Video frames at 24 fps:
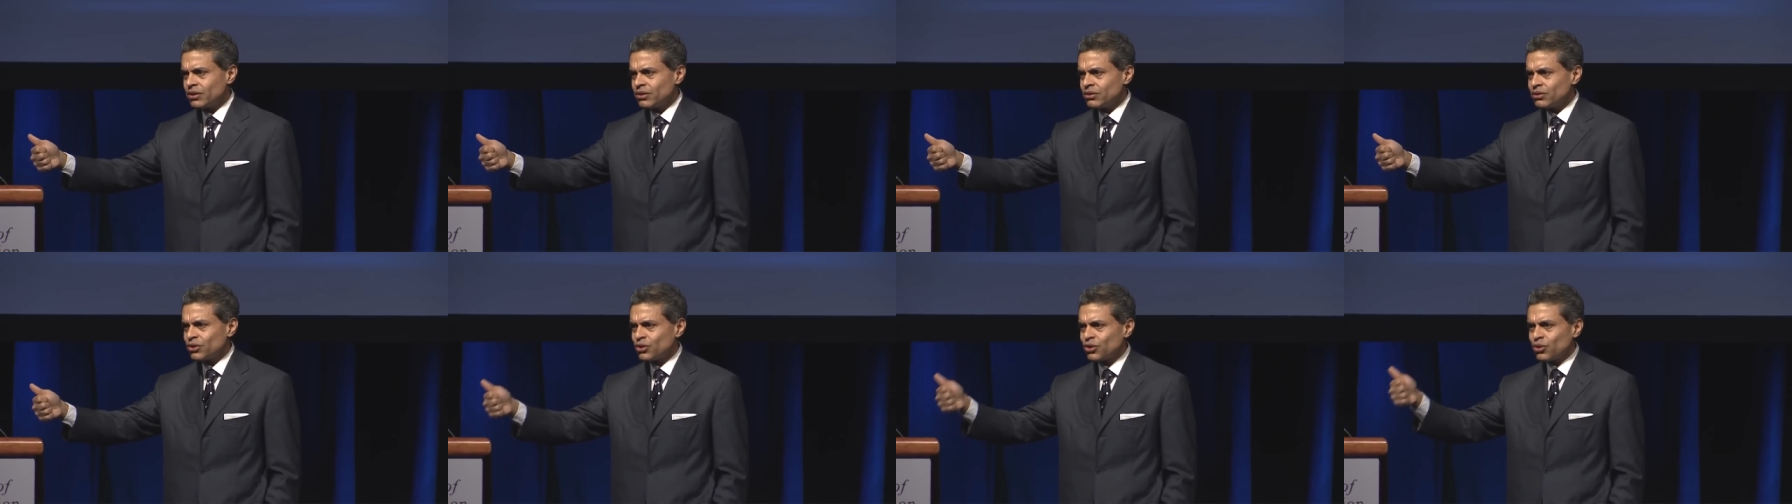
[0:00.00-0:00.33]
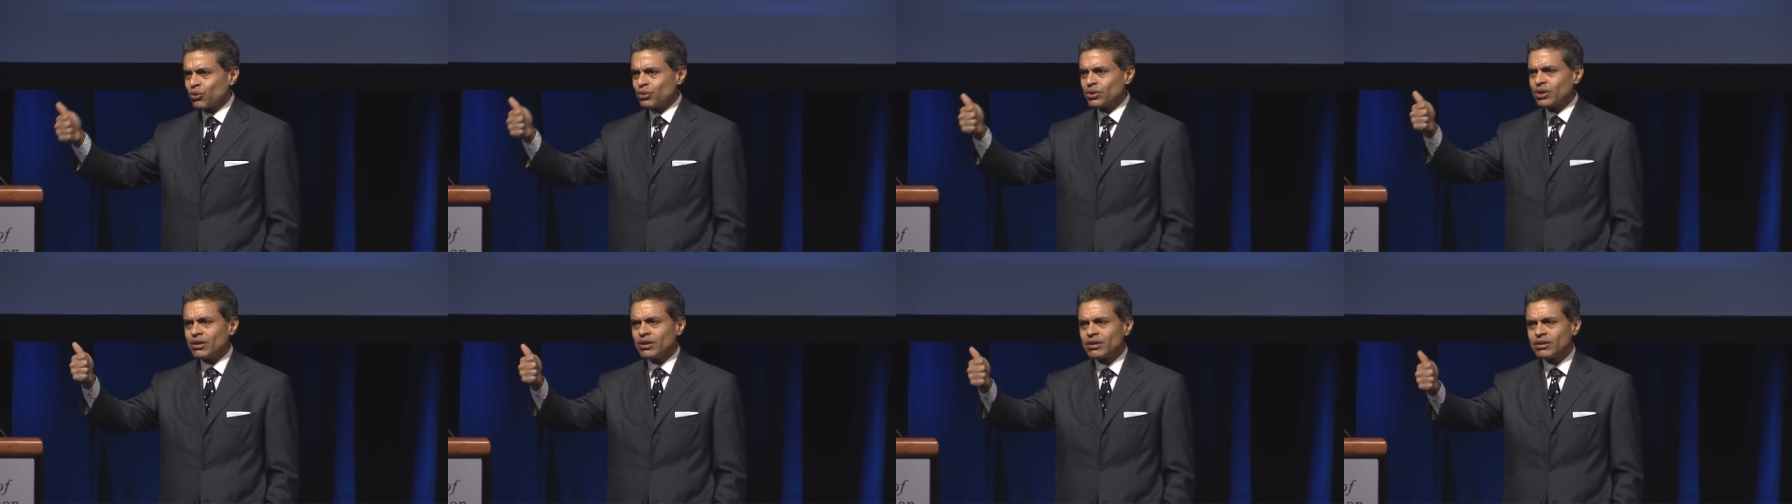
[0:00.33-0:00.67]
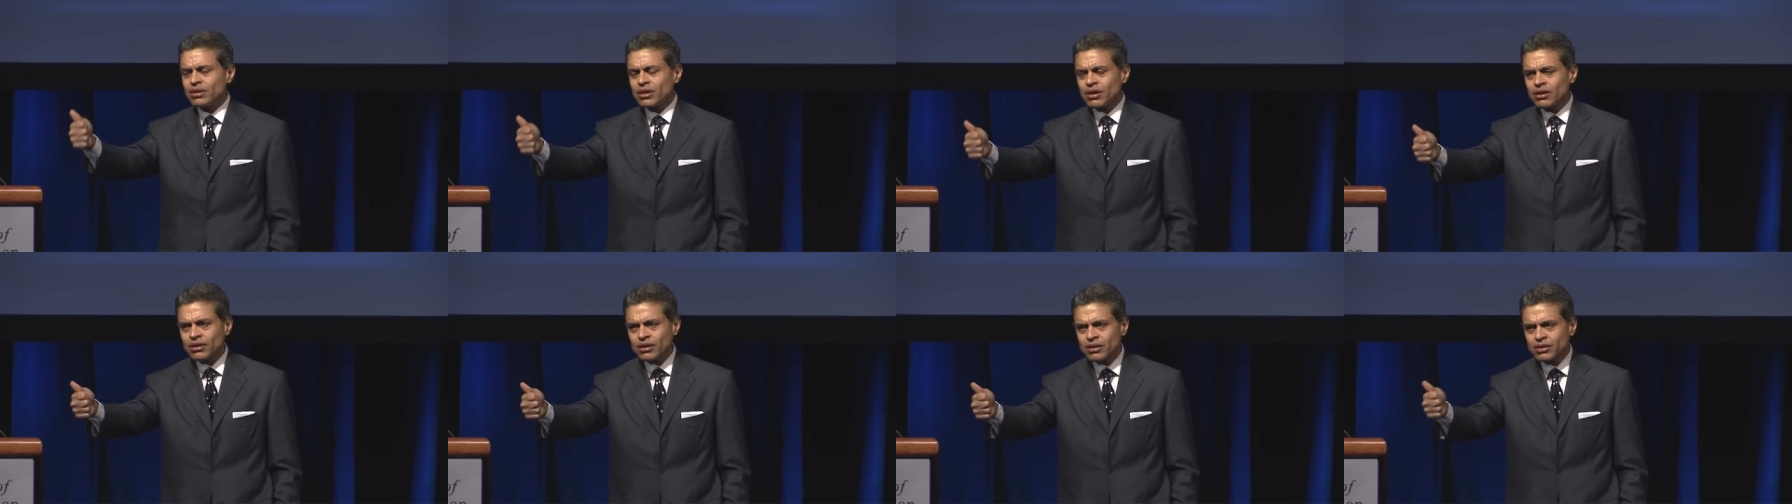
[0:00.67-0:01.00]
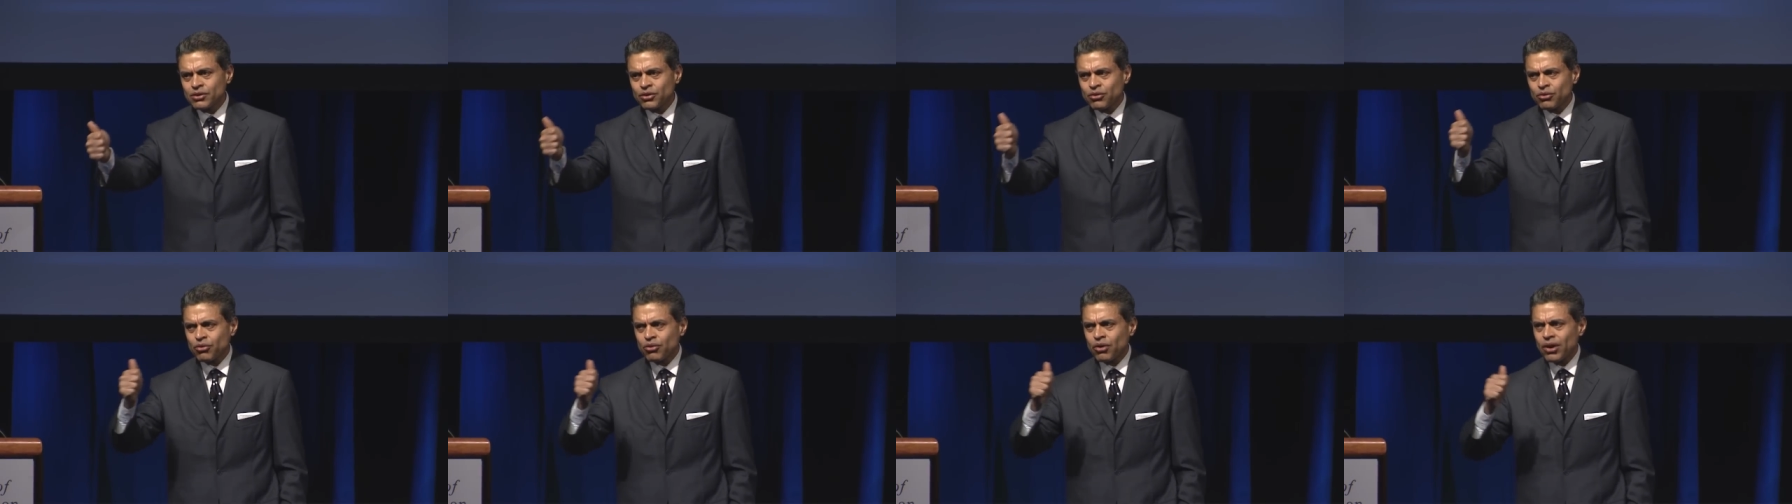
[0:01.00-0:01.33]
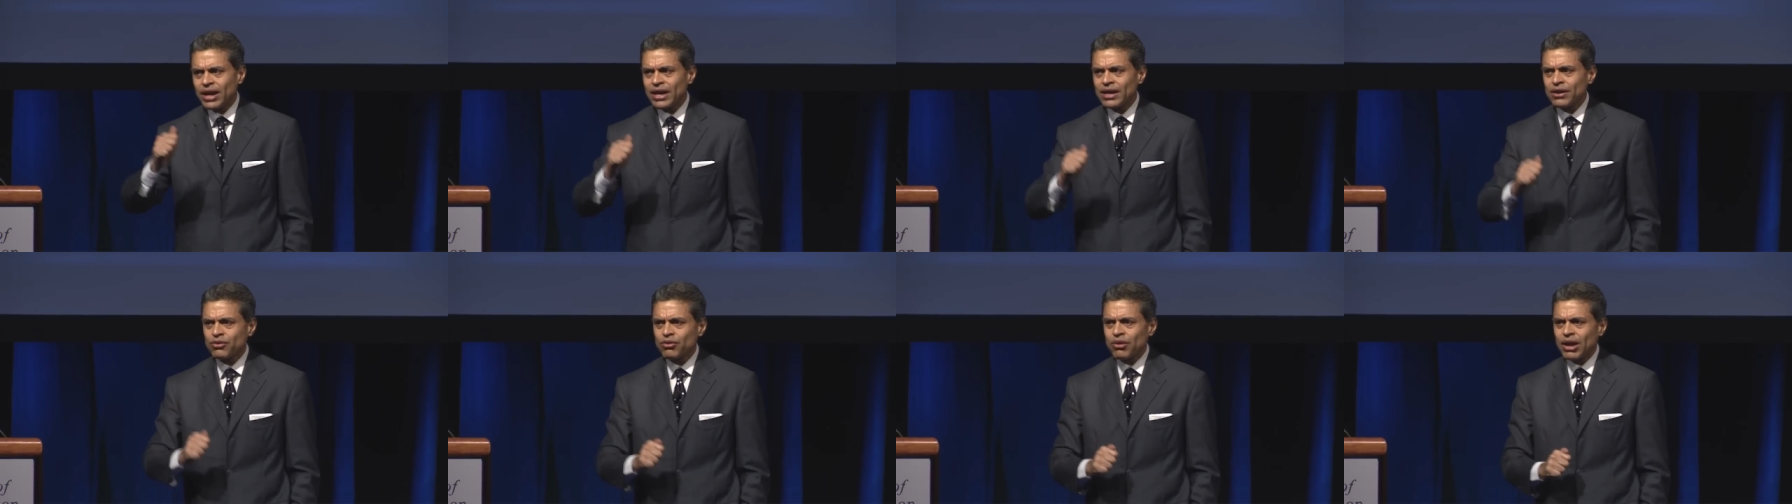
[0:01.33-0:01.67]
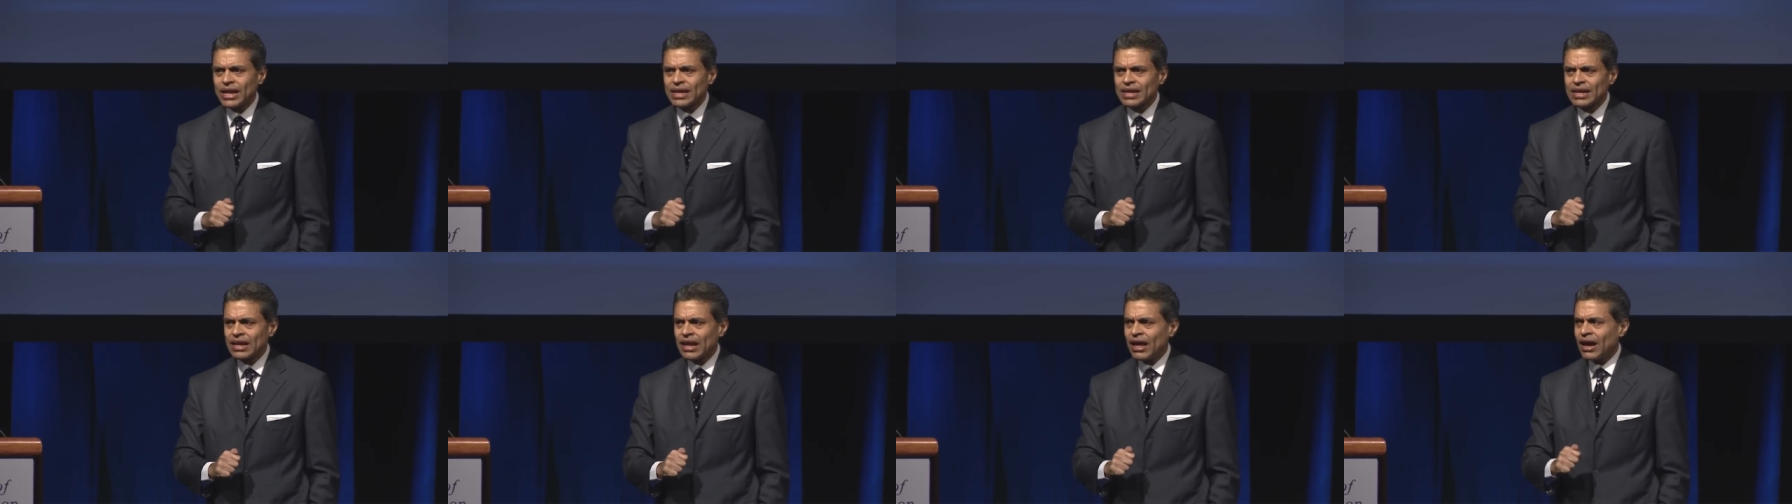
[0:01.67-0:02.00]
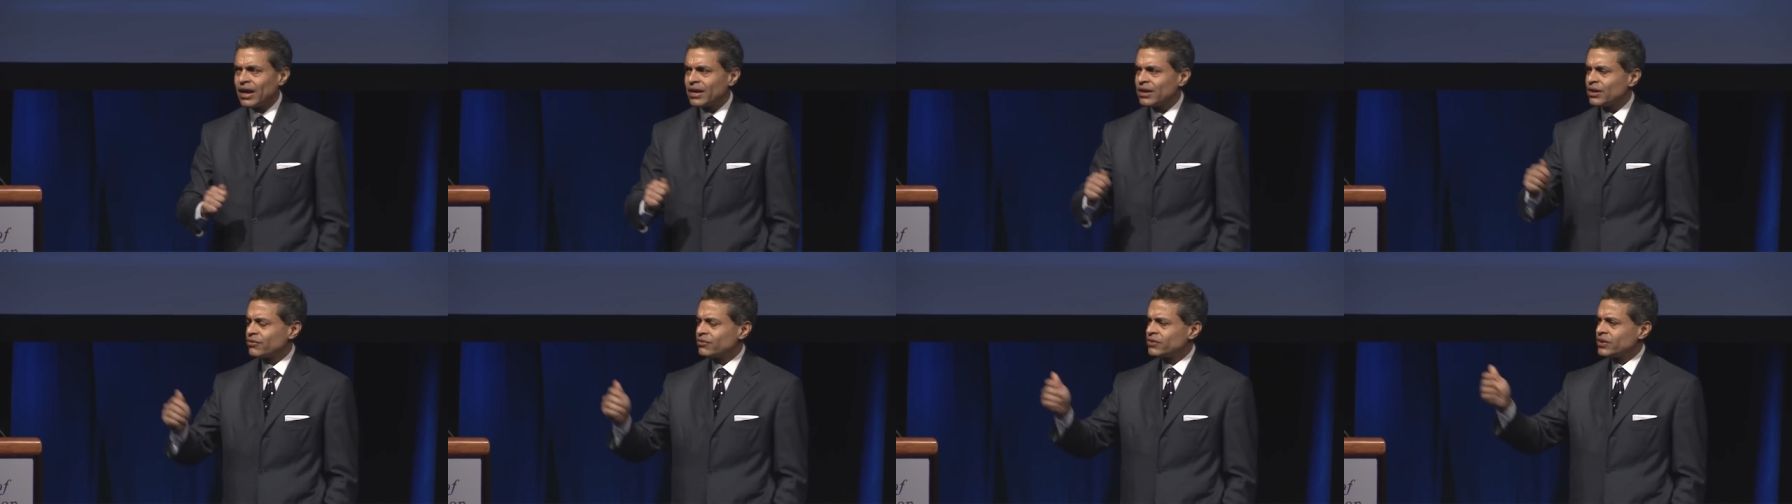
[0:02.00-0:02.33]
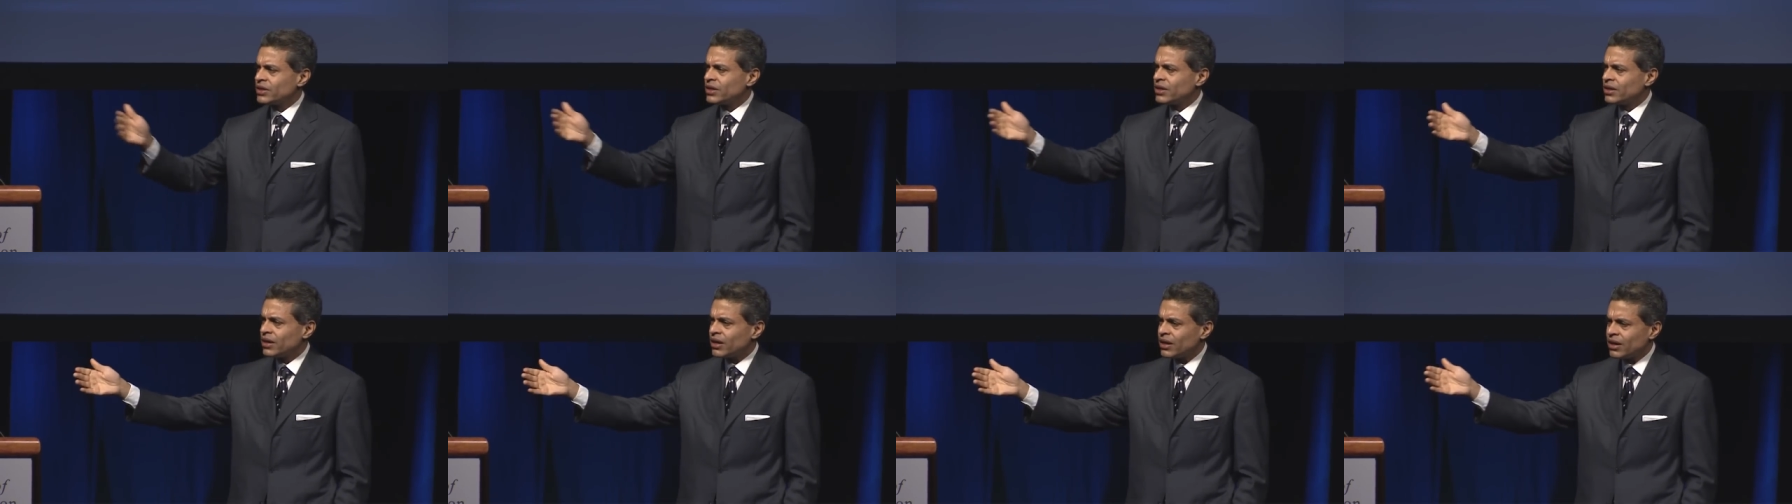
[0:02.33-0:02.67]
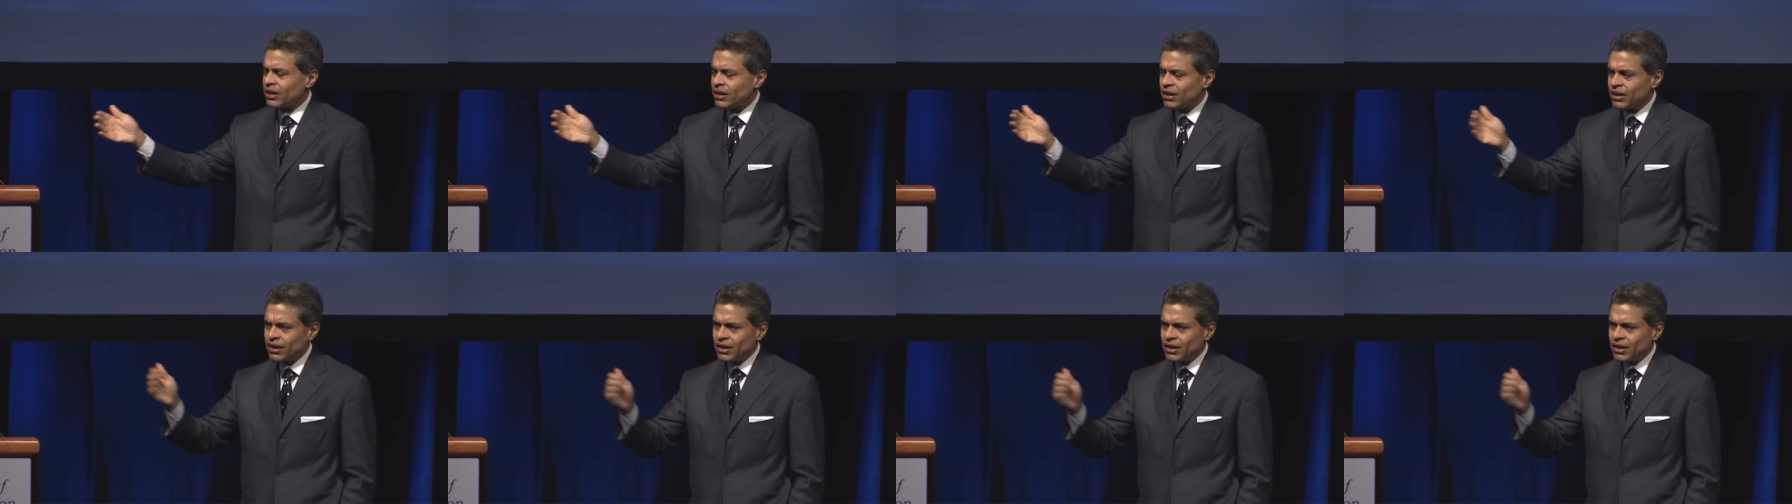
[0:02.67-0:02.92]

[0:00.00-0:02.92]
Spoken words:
You know, the great line of the